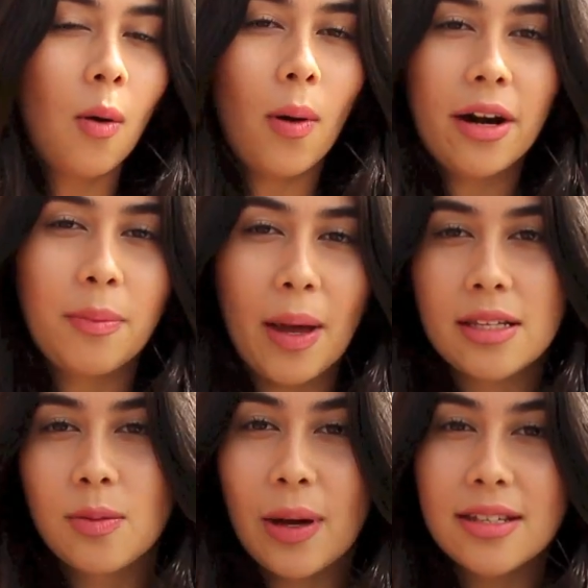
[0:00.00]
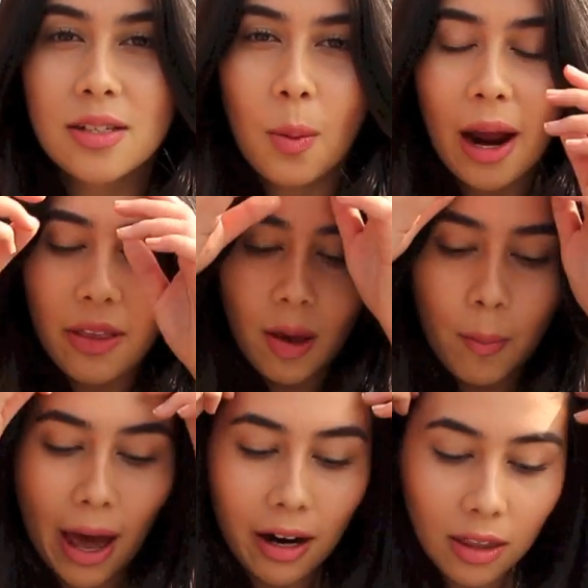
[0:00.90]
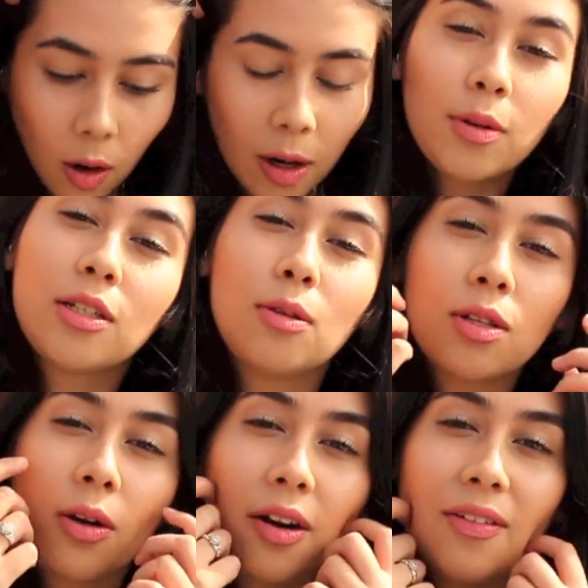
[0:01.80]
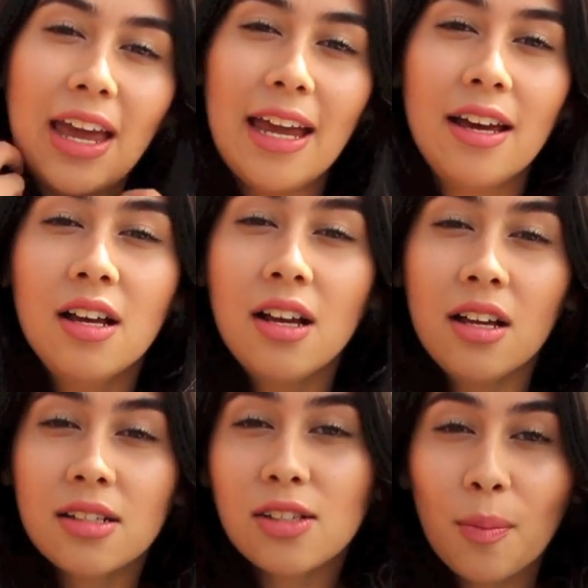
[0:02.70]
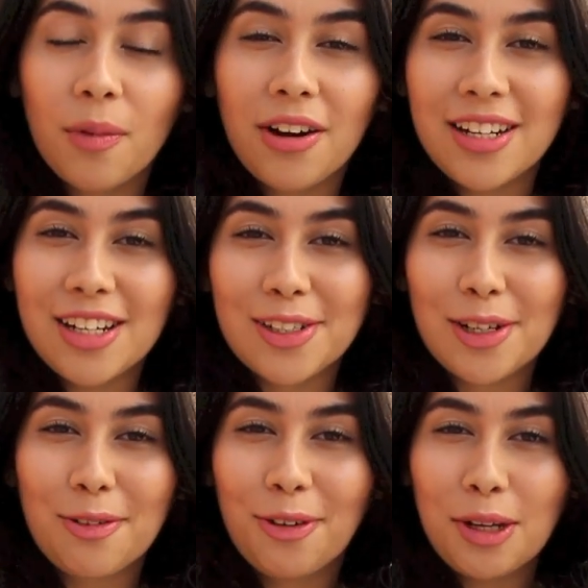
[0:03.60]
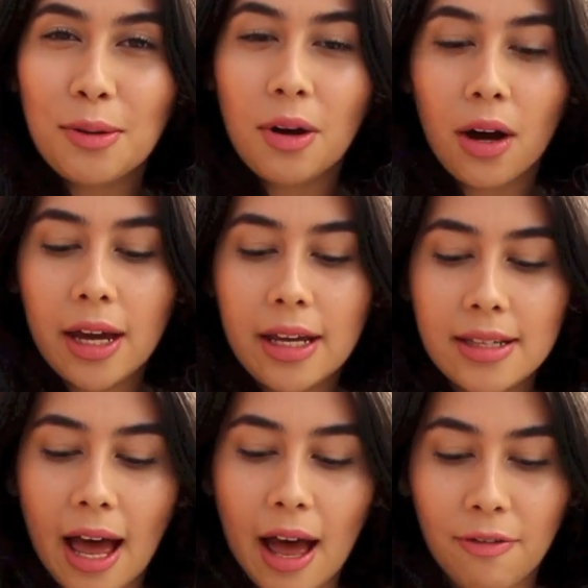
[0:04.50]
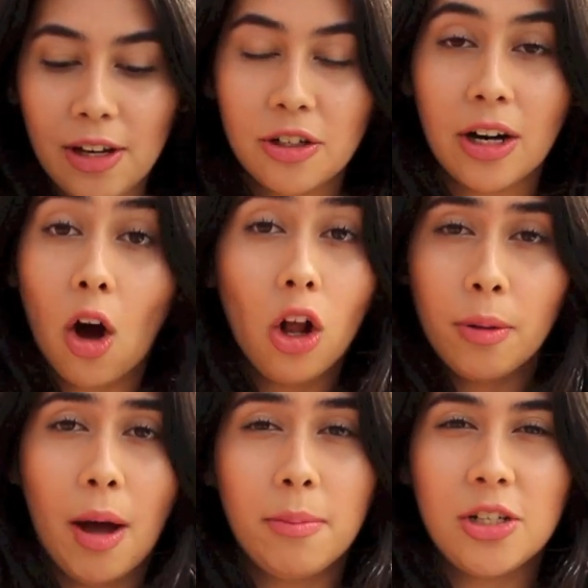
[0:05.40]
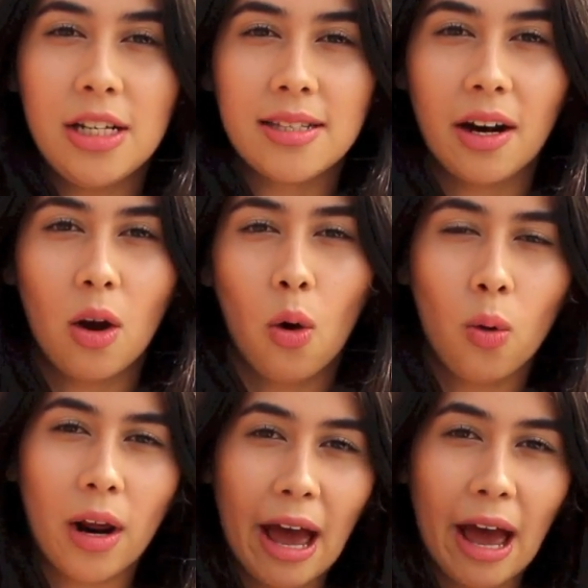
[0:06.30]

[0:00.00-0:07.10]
what are the best ways to wear them and I thought I would do sort of a summary edition for you guys uh, featuring all the mom jeans that I own.